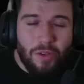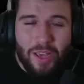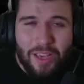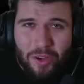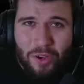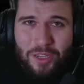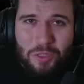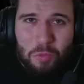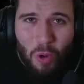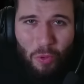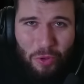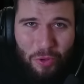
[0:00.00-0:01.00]
Okay guys,
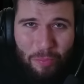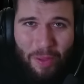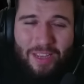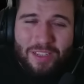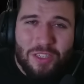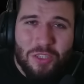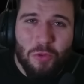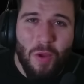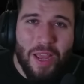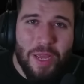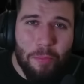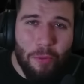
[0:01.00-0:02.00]
welcome back to
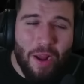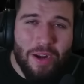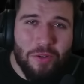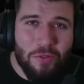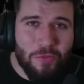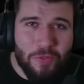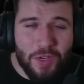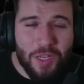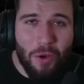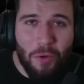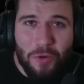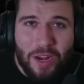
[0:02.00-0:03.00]
a brand new
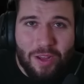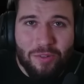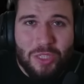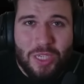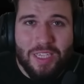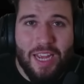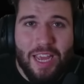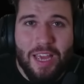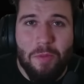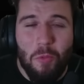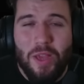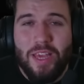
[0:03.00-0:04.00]
video. Now today
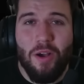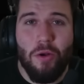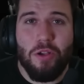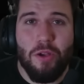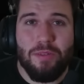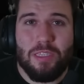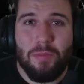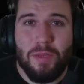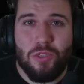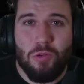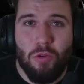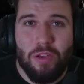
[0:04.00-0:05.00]
we are going to be
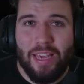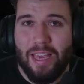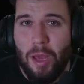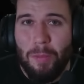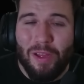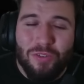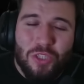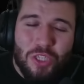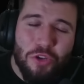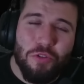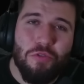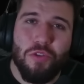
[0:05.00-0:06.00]
talking about
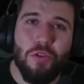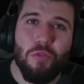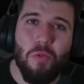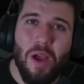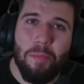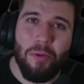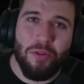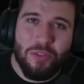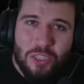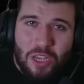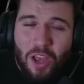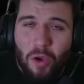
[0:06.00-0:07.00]
two new
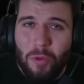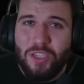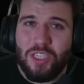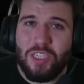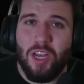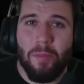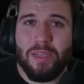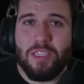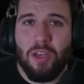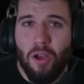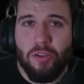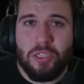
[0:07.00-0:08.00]
weapons which is coming
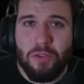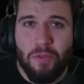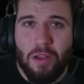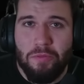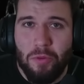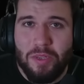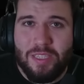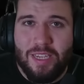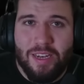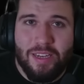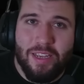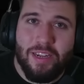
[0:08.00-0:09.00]
to ARK Survival
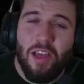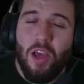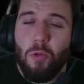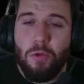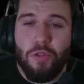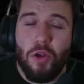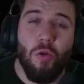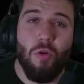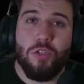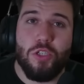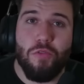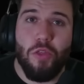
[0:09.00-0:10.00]
Ascended with the
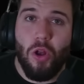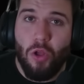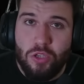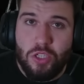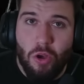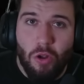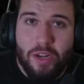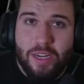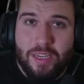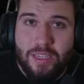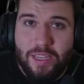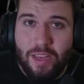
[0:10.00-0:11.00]
launch of the Lost
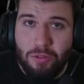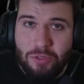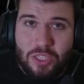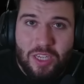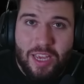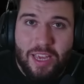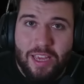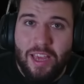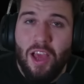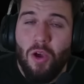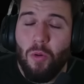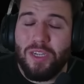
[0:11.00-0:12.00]
Colony DLC,
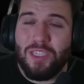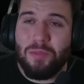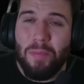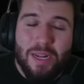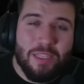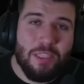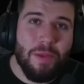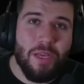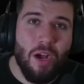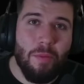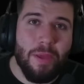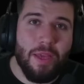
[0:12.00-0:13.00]
which is meant to be
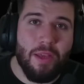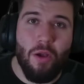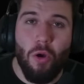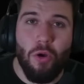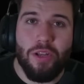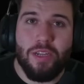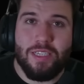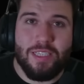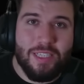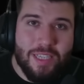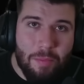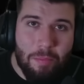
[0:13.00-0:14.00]
coming on
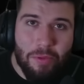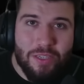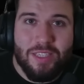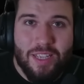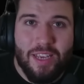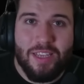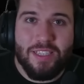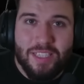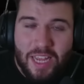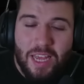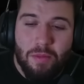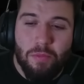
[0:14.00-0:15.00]
December
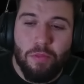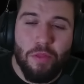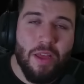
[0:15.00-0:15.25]
16th.